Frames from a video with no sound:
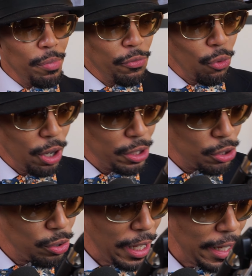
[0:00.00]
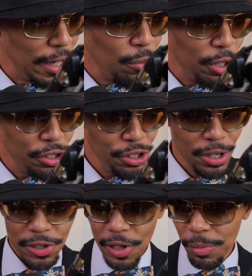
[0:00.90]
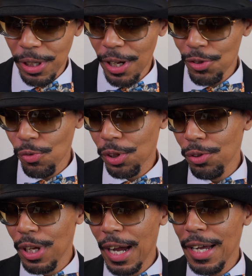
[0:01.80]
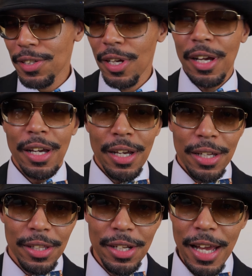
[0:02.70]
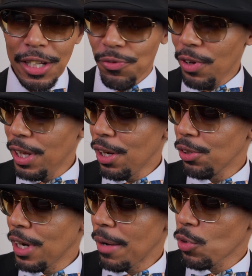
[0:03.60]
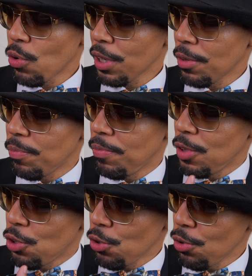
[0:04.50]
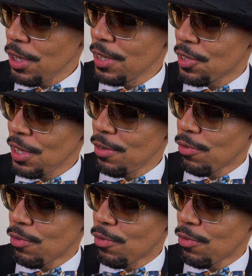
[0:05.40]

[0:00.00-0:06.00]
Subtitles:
before I do that, I want to share something else with you guys. The next video that I'm going to do is the